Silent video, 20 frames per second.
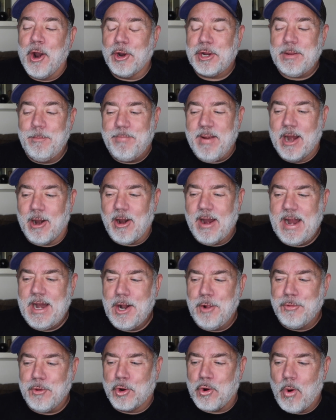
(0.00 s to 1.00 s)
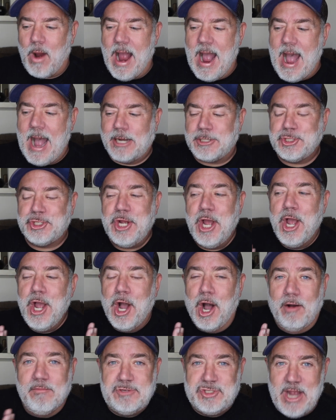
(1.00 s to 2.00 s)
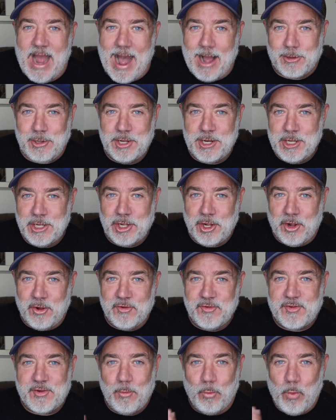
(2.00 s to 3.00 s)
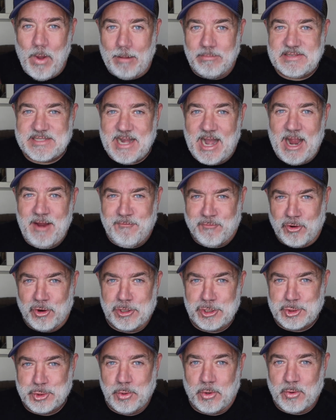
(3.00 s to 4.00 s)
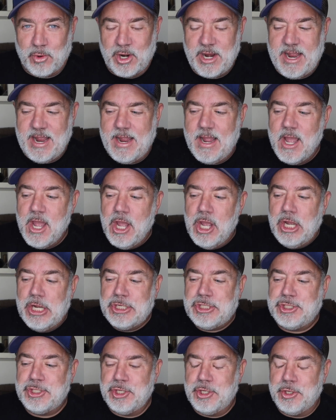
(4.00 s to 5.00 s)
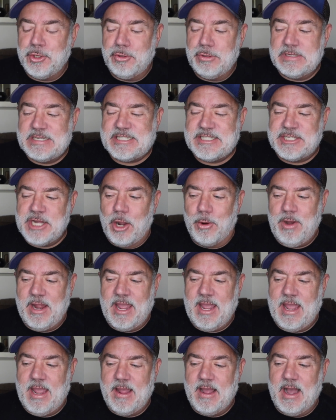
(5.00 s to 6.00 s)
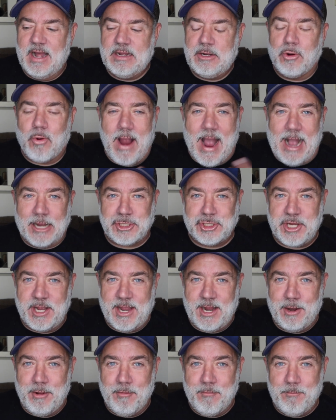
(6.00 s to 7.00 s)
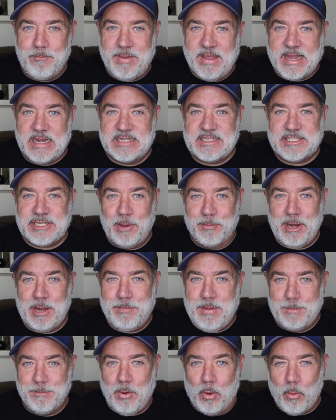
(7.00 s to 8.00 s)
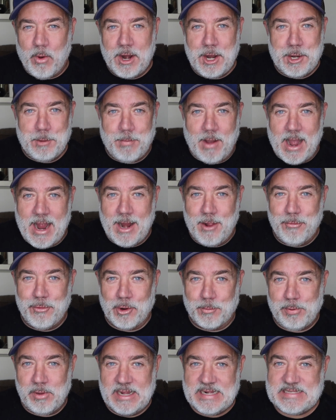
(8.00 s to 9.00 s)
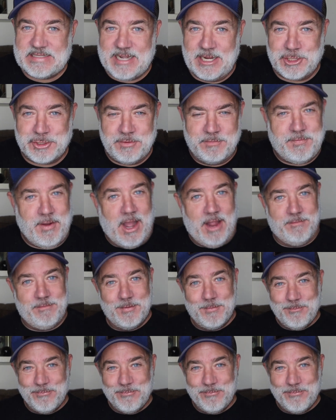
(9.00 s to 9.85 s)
are comparing the crash of Jaclyn Hill's website for her jewelry to Sony crashing because so many people wanted to buy their PlayStation 5.